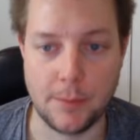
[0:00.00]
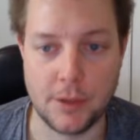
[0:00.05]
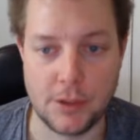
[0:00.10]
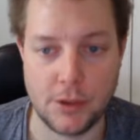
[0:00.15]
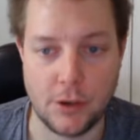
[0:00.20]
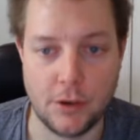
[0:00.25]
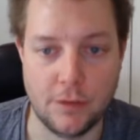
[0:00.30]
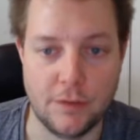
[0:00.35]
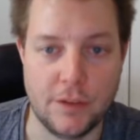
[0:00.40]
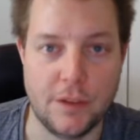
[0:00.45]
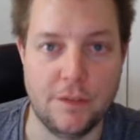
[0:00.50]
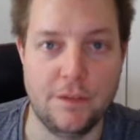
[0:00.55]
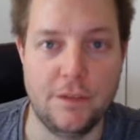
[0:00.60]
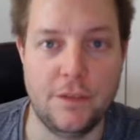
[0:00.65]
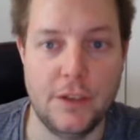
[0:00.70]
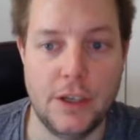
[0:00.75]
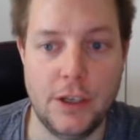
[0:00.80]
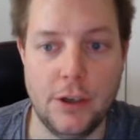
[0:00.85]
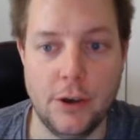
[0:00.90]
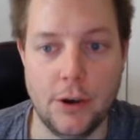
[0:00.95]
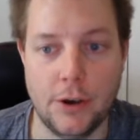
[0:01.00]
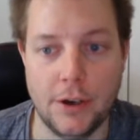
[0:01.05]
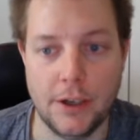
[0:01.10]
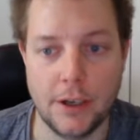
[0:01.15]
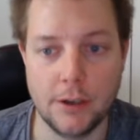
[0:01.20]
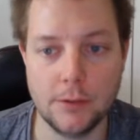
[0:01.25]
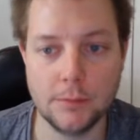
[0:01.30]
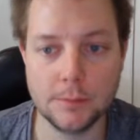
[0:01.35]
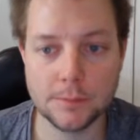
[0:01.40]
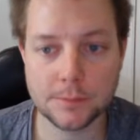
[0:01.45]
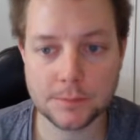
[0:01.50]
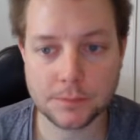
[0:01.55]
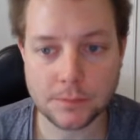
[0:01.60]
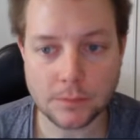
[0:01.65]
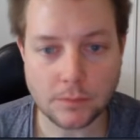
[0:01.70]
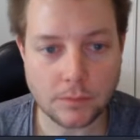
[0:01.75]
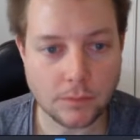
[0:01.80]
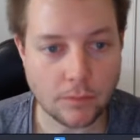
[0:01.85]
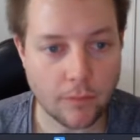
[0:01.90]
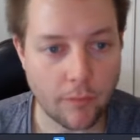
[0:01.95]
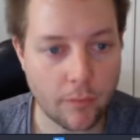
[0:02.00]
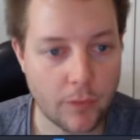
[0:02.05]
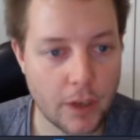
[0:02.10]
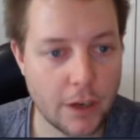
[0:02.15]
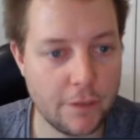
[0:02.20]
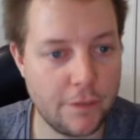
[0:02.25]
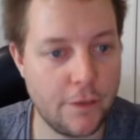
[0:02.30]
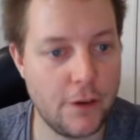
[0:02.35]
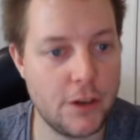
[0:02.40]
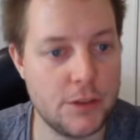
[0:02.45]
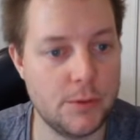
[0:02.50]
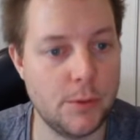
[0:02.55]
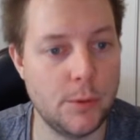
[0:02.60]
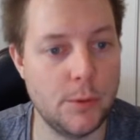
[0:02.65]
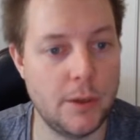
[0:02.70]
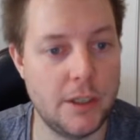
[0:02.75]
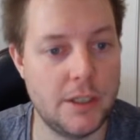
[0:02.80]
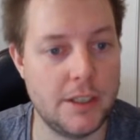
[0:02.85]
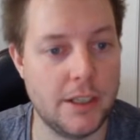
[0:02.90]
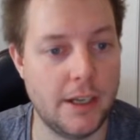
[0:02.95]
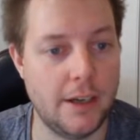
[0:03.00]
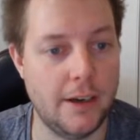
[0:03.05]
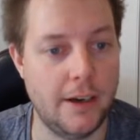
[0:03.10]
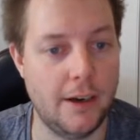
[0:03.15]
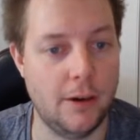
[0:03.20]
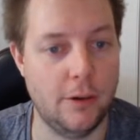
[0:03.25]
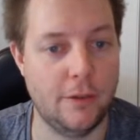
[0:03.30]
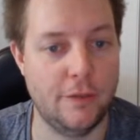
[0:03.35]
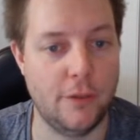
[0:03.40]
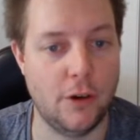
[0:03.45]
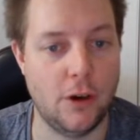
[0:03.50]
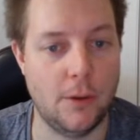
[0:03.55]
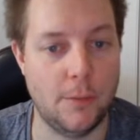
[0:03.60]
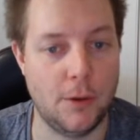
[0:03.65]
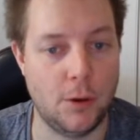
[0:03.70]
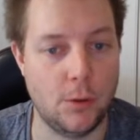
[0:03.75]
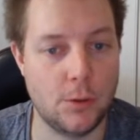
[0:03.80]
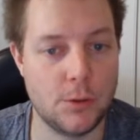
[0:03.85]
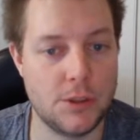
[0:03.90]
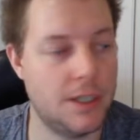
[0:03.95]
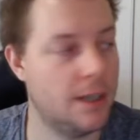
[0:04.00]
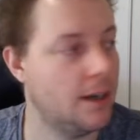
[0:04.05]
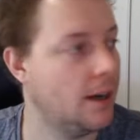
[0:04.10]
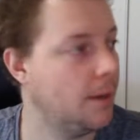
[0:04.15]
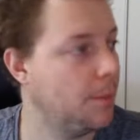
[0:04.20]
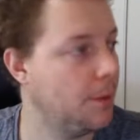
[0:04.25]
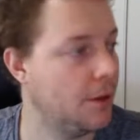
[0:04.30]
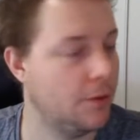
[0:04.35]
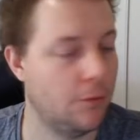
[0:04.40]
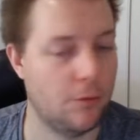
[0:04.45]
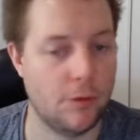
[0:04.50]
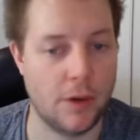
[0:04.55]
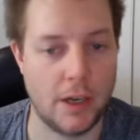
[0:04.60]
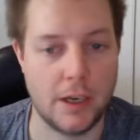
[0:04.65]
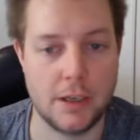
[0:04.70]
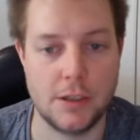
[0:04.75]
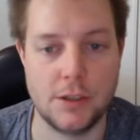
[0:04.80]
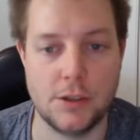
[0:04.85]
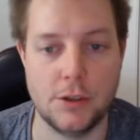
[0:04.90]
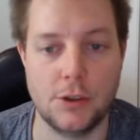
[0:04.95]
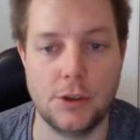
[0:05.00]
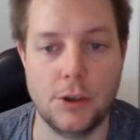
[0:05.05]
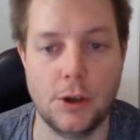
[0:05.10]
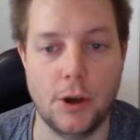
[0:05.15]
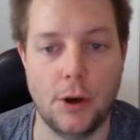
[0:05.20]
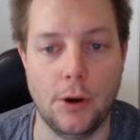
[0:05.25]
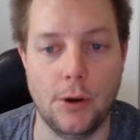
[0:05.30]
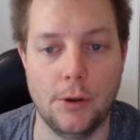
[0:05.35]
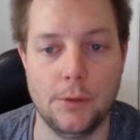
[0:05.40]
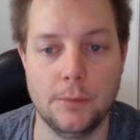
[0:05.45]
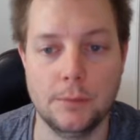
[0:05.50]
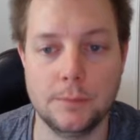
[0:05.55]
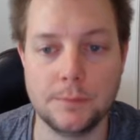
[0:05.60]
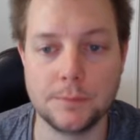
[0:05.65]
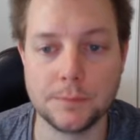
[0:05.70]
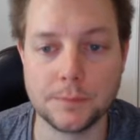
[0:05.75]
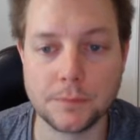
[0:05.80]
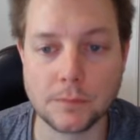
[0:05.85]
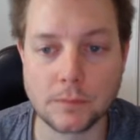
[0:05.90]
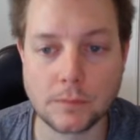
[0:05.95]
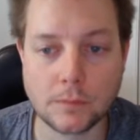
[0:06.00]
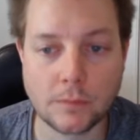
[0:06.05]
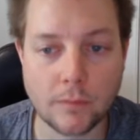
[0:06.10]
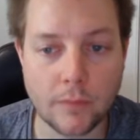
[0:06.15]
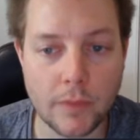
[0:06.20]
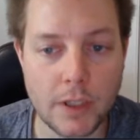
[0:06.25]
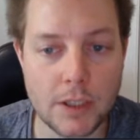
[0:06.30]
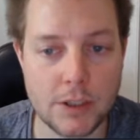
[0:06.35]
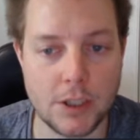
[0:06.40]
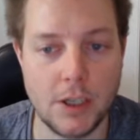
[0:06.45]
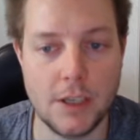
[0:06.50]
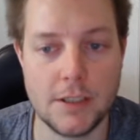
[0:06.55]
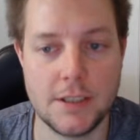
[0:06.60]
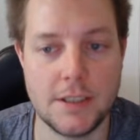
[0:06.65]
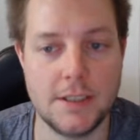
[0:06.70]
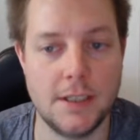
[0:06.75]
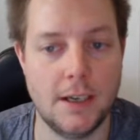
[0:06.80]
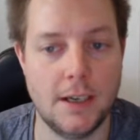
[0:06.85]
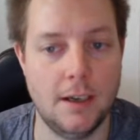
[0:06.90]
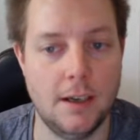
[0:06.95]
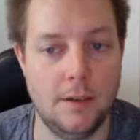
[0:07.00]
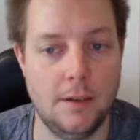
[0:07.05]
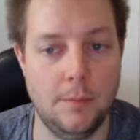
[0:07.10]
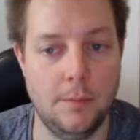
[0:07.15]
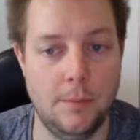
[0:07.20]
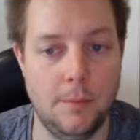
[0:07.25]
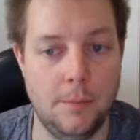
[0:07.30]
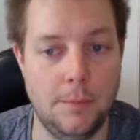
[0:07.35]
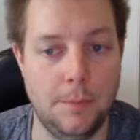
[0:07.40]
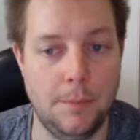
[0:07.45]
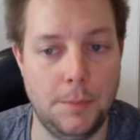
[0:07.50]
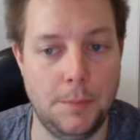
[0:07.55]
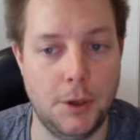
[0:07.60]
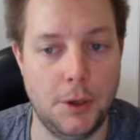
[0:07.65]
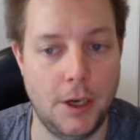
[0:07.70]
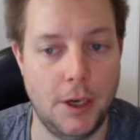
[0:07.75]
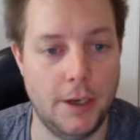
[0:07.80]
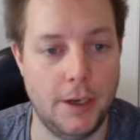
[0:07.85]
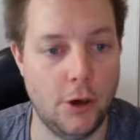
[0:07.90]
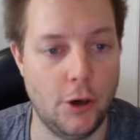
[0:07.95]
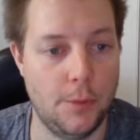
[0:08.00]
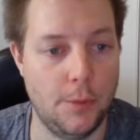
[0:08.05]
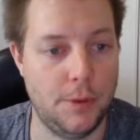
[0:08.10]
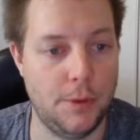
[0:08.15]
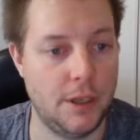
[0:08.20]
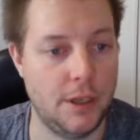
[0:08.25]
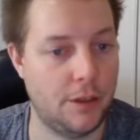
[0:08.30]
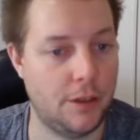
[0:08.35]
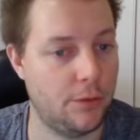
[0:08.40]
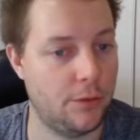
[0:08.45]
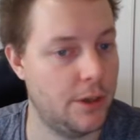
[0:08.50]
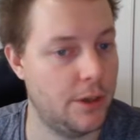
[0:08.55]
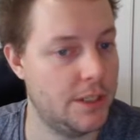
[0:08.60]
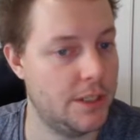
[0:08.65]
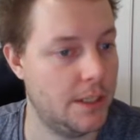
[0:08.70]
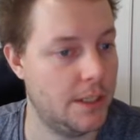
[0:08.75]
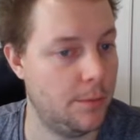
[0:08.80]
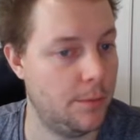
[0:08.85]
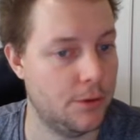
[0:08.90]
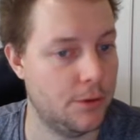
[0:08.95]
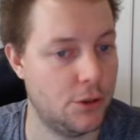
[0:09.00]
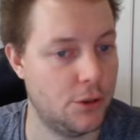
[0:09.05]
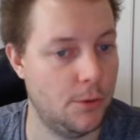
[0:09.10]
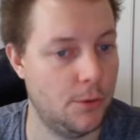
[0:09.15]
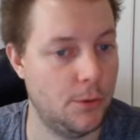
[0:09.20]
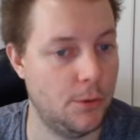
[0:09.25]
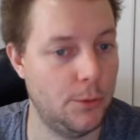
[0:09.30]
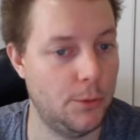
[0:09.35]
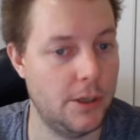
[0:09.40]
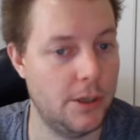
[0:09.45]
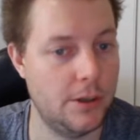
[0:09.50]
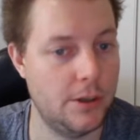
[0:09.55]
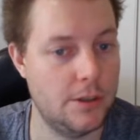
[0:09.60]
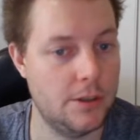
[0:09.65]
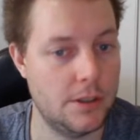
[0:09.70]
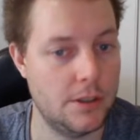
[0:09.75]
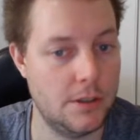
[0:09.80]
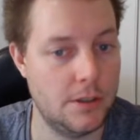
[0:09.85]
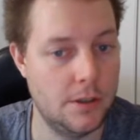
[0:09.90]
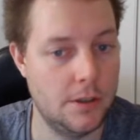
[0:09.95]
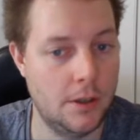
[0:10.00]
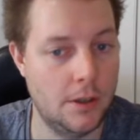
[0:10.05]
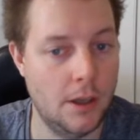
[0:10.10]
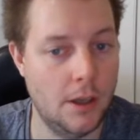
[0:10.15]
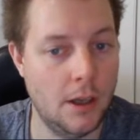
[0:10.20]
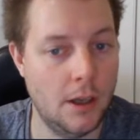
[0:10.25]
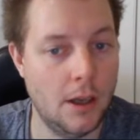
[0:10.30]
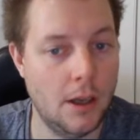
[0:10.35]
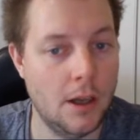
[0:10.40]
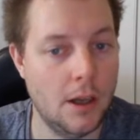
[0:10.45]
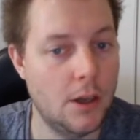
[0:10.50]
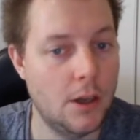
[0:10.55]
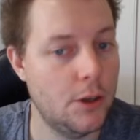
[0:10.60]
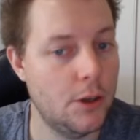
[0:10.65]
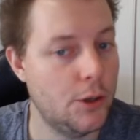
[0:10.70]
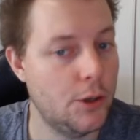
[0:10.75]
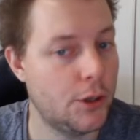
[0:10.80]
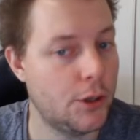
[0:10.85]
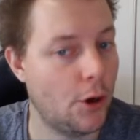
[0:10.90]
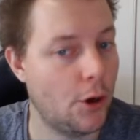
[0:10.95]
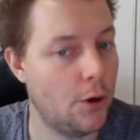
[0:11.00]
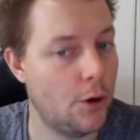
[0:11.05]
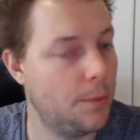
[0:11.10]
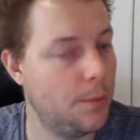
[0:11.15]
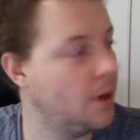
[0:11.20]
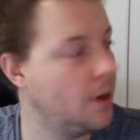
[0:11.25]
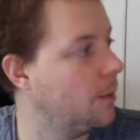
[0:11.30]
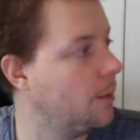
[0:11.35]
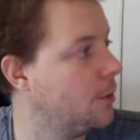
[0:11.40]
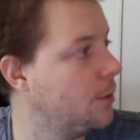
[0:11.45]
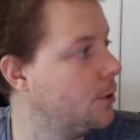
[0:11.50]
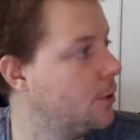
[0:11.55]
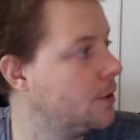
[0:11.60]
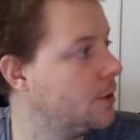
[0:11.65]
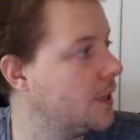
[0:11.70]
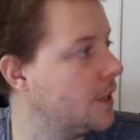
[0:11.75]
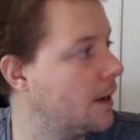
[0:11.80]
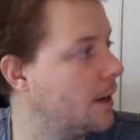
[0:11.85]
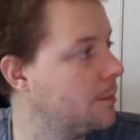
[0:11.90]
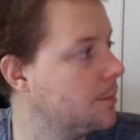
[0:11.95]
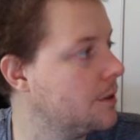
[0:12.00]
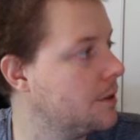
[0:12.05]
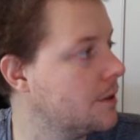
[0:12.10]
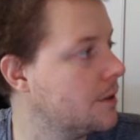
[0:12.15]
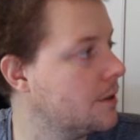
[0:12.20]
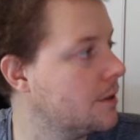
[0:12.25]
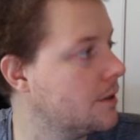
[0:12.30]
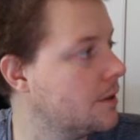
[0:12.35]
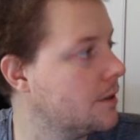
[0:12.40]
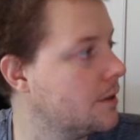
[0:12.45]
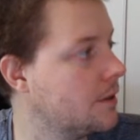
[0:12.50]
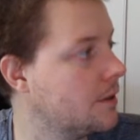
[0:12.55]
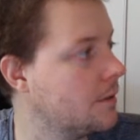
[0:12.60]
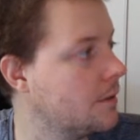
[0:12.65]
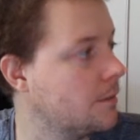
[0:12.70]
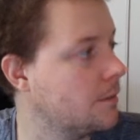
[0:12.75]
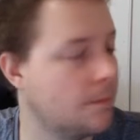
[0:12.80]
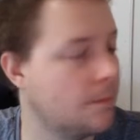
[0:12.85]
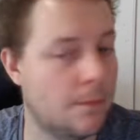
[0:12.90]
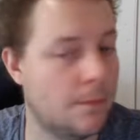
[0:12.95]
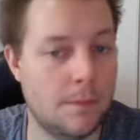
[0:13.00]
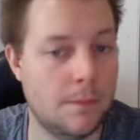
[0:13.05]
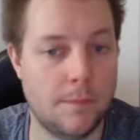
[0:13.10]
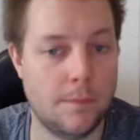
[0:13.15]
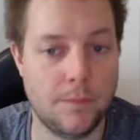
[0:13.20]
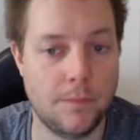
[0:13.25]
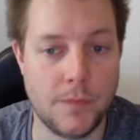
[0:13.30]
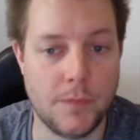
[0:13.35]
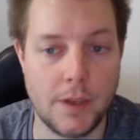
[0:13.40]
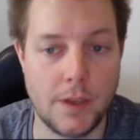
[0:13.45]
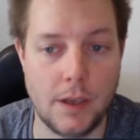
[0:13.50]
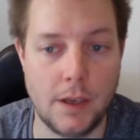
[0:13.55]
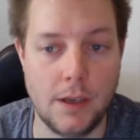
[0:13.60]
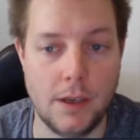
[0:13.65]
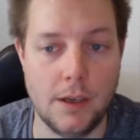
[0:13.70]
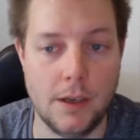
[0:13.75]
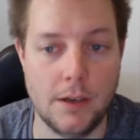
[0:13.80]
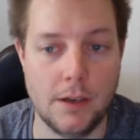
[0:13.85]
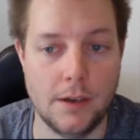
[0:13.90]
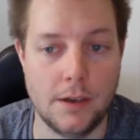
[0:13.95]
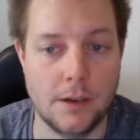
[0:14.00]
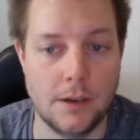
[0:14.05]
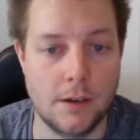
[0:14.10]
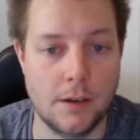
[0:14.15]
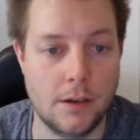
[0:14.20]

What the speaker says: of the video now. First, we will need to get our environment all set up and ready to go. So let's start by opening 3 separate terminal windows. You can open up new tabs in